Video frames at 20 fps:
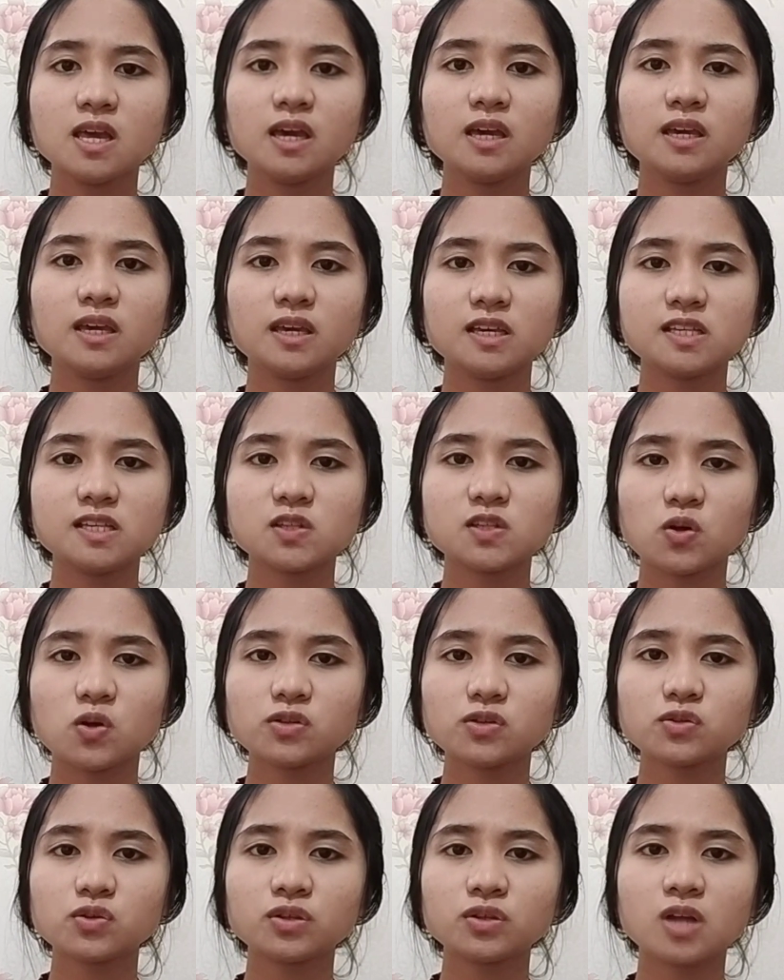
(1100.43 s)
He is
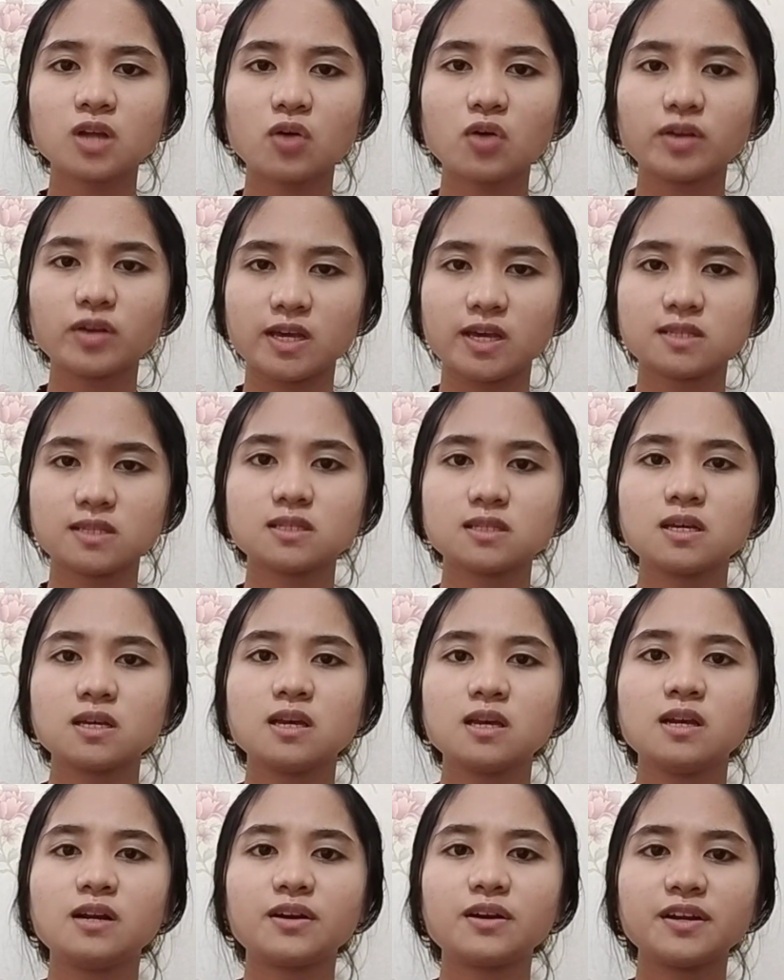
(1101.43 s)
also known as
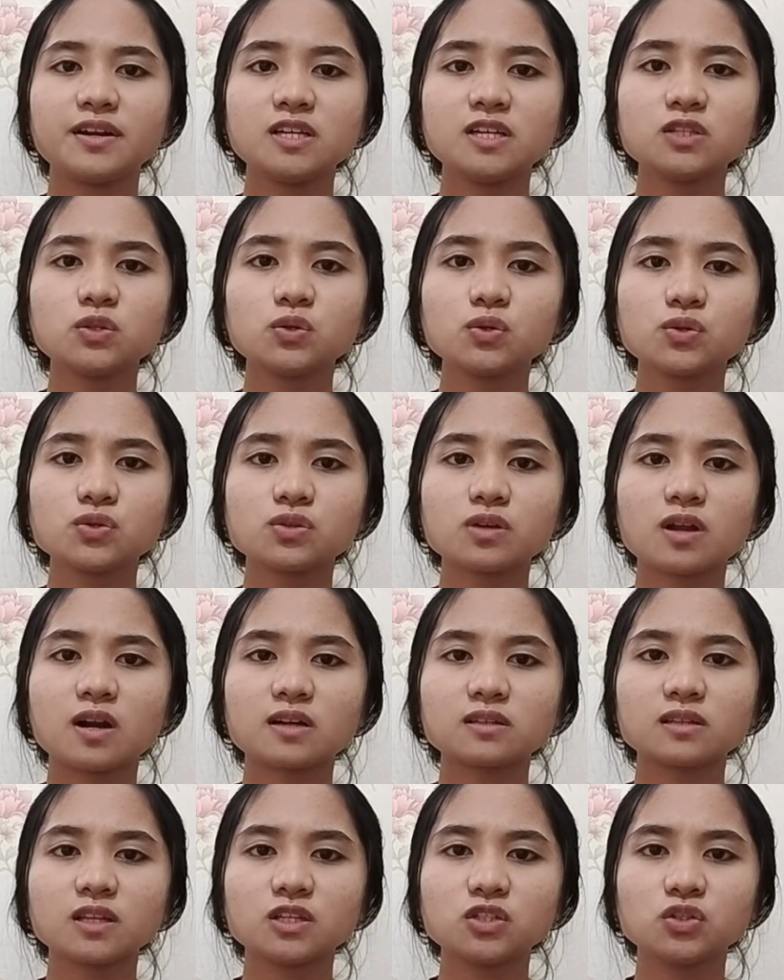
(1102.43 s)
Renatus
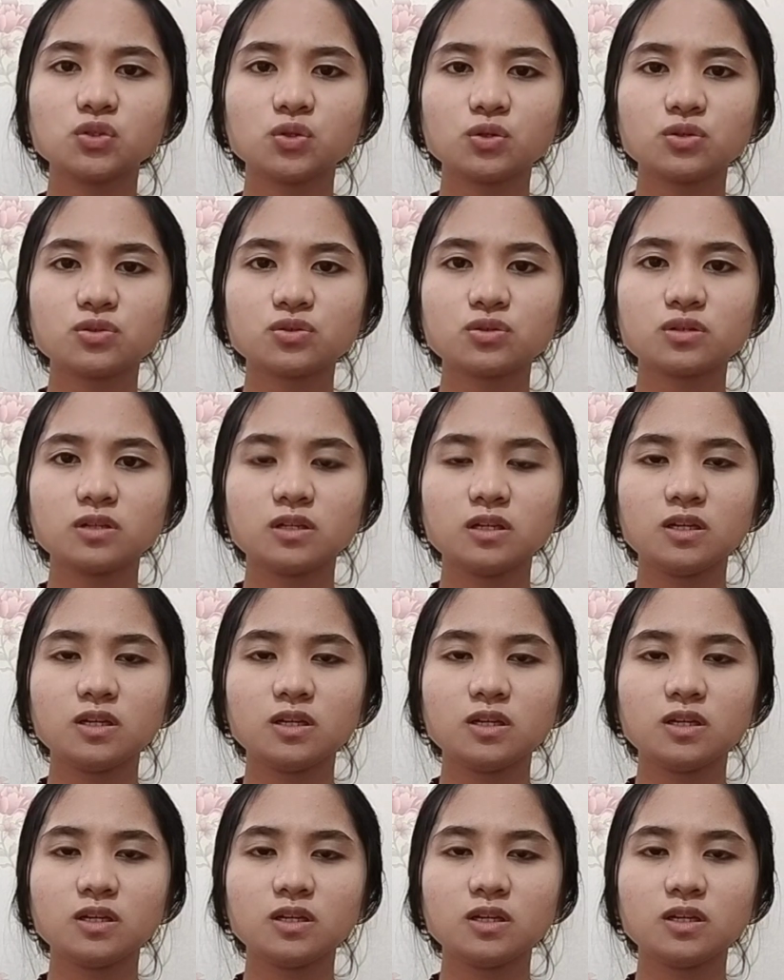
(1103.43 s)
Cartesius